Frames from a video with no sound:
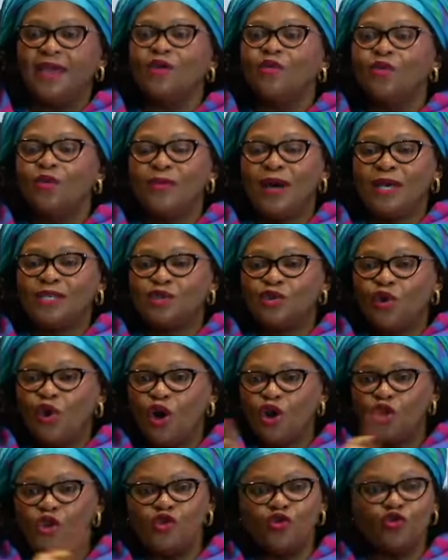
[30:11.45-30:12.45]
We must
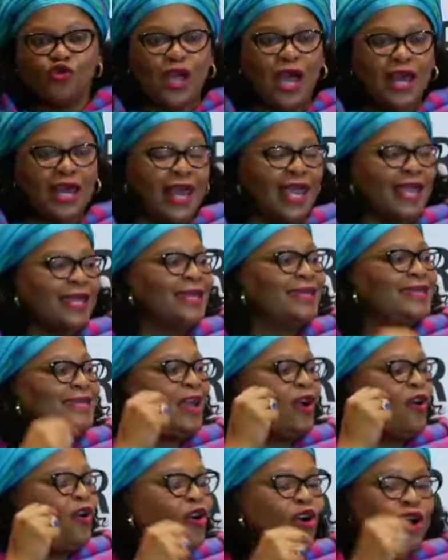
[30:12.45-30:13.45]
all look alike.
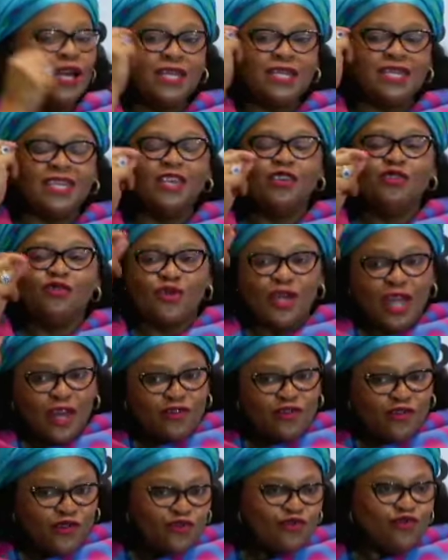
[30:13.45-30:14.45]
The only thing you
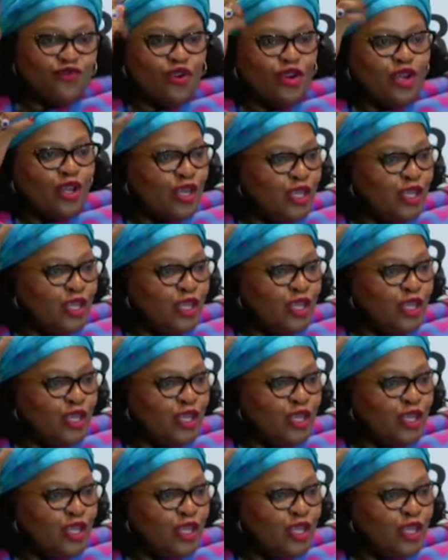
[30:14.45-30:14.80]
can do